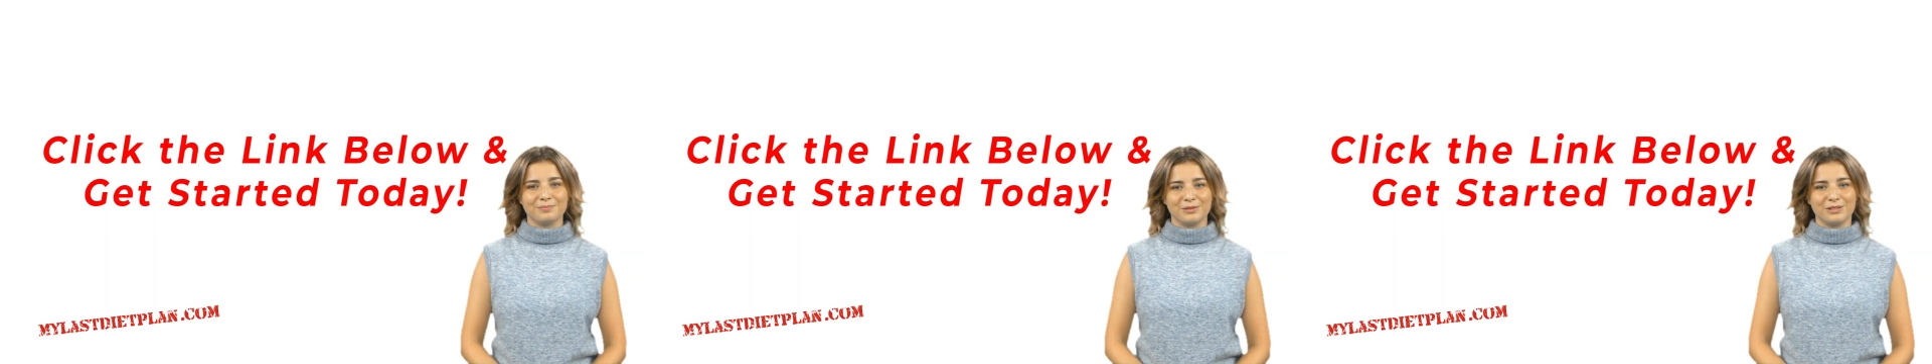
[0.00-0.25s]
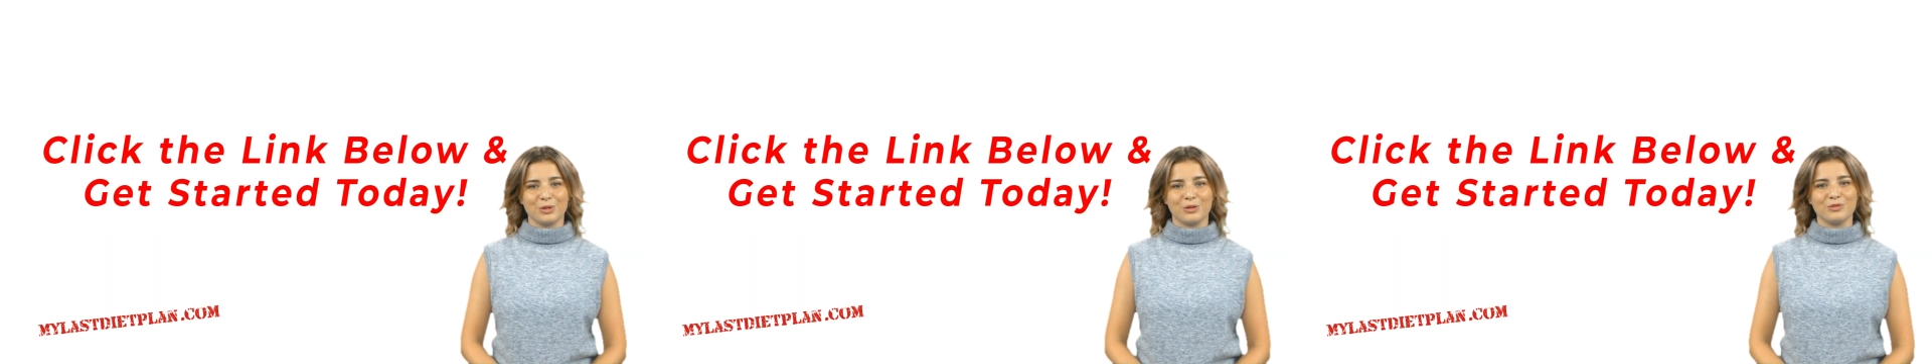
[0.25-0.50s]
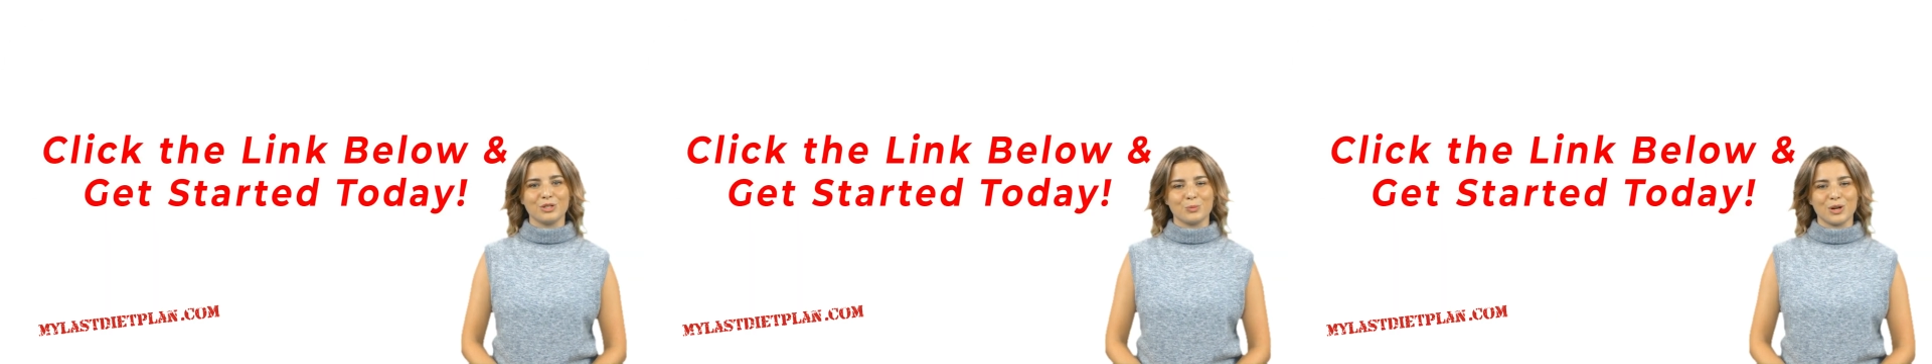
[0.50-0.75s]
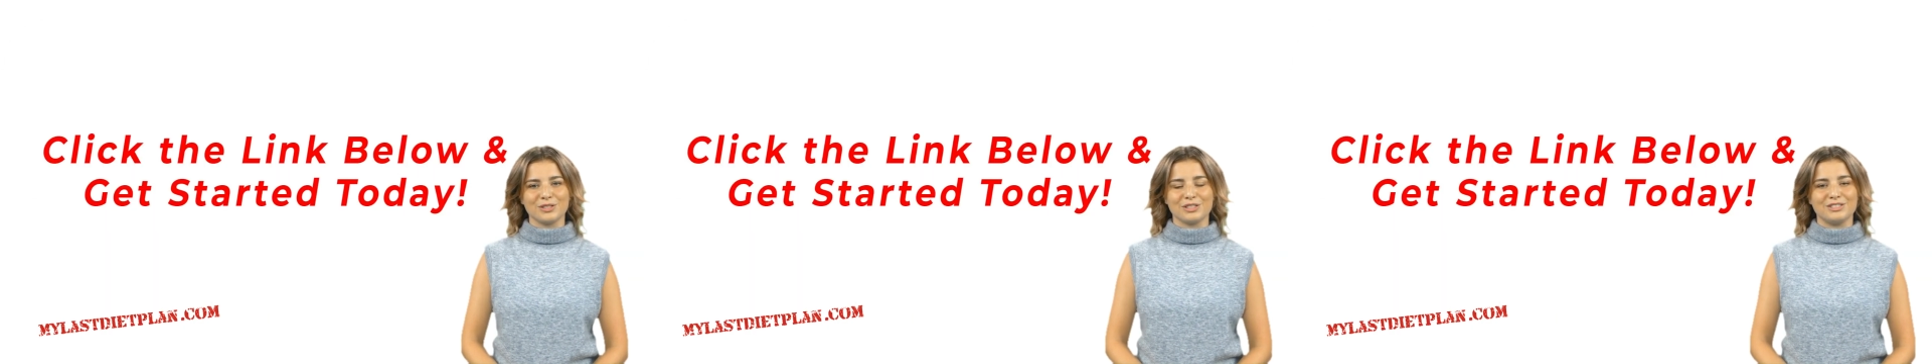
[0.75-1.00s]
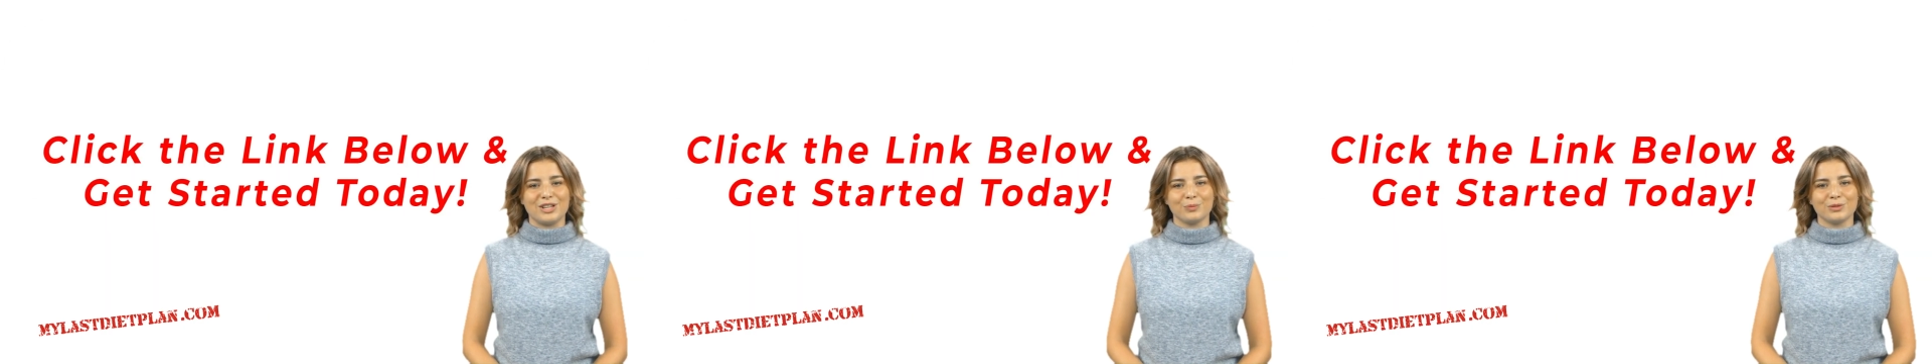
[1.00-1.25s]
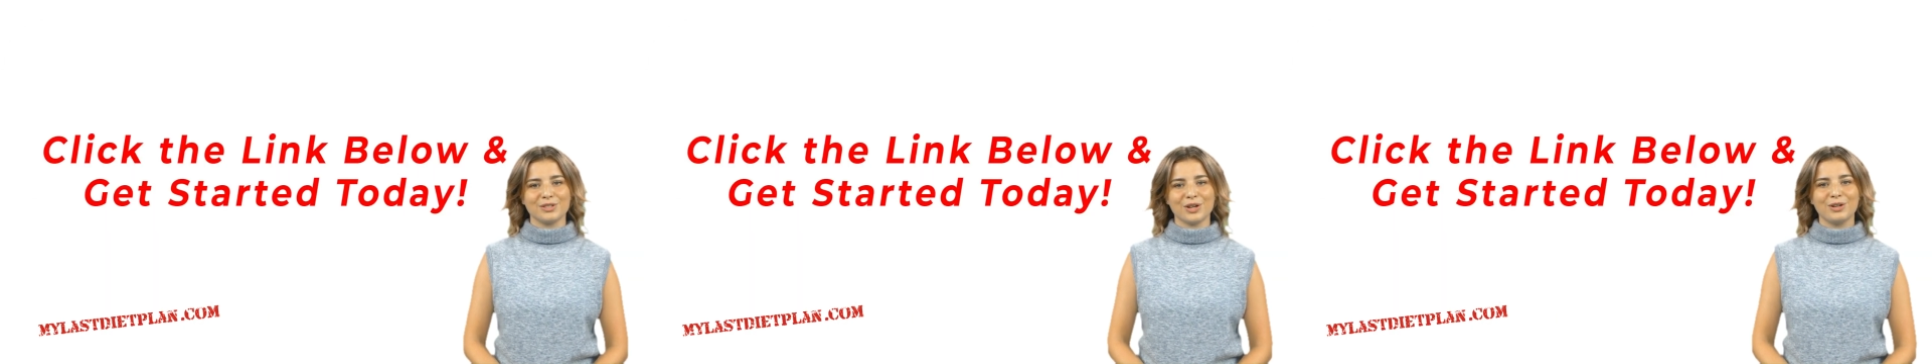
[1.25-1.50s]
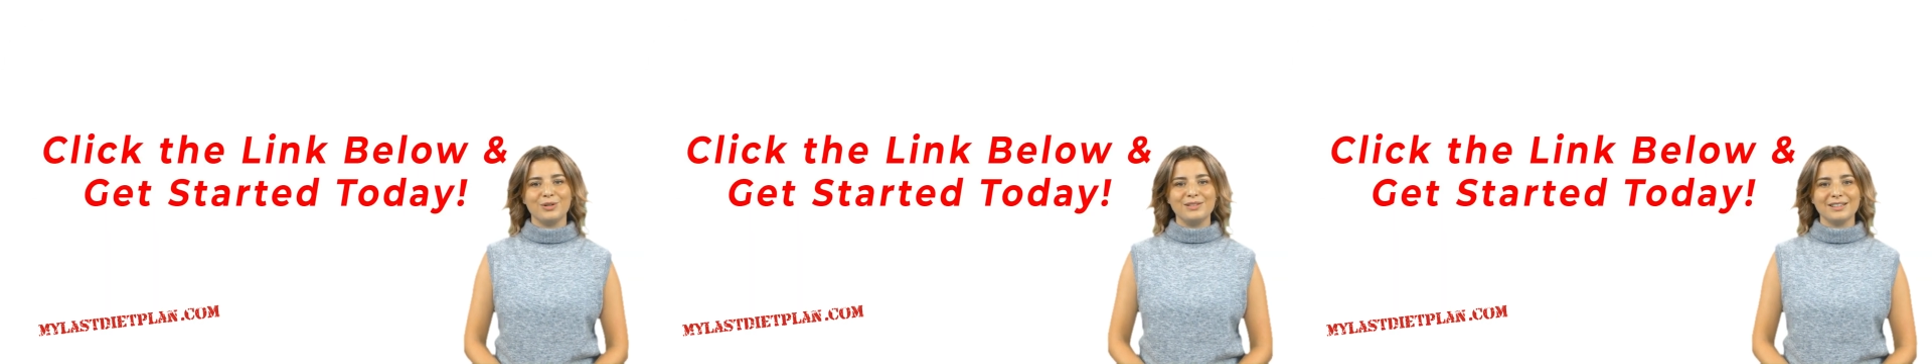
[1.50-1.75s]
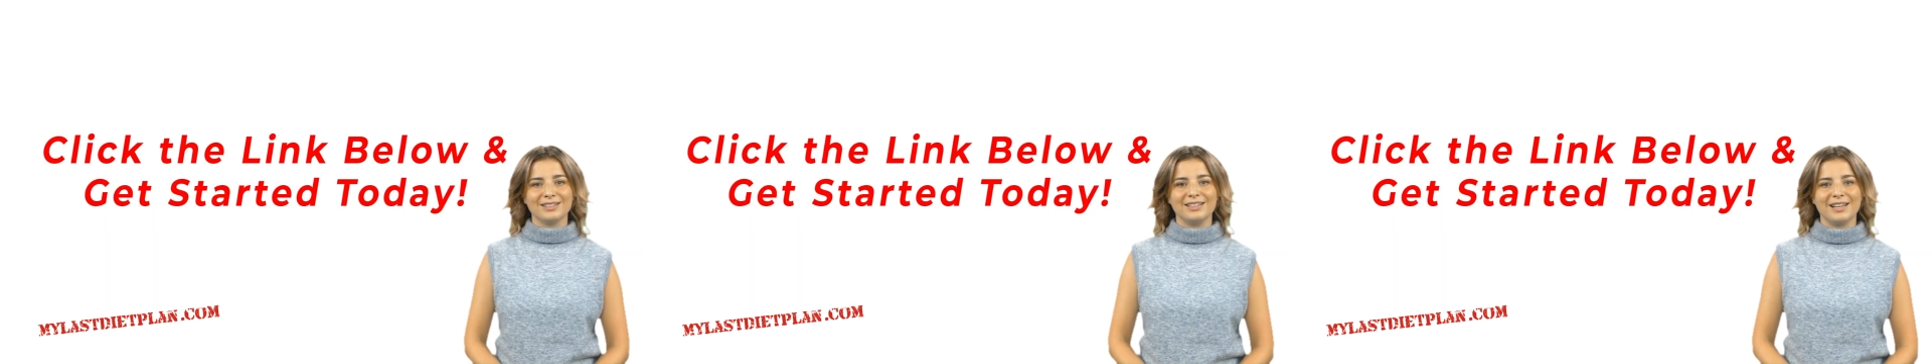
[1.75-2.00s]
So if you want to jumpstart your
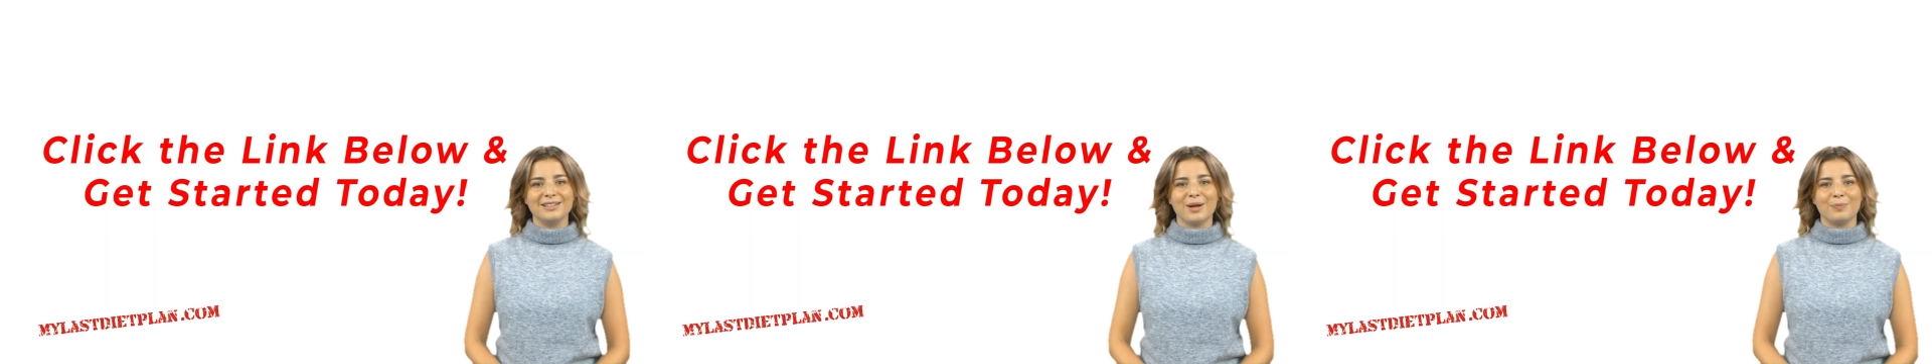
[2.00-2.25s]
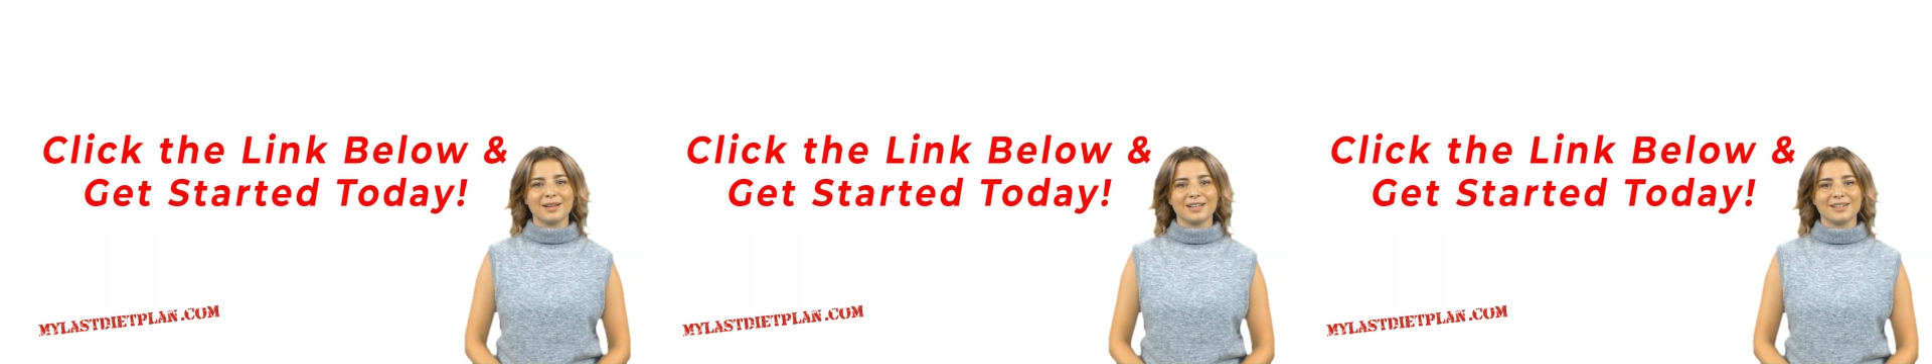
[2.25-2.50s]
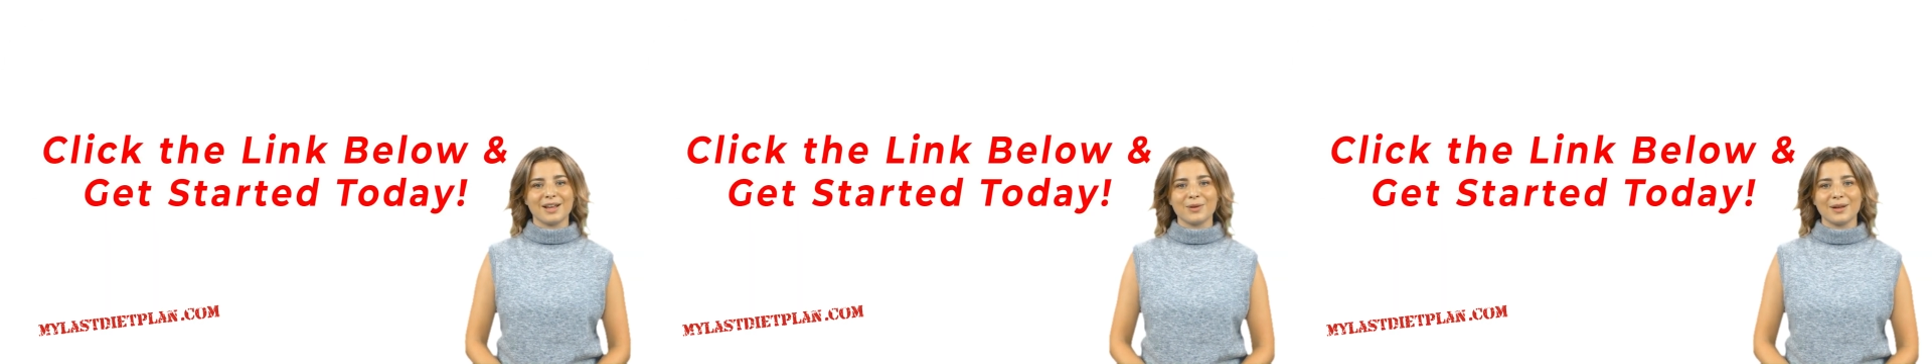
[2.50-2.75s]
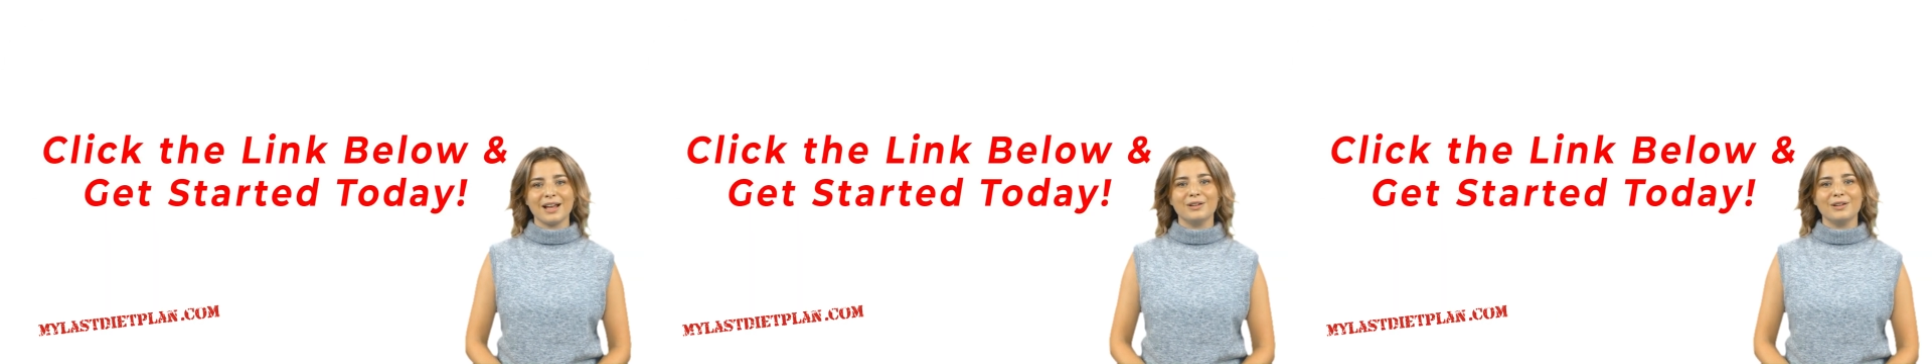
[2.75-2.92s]
success on keto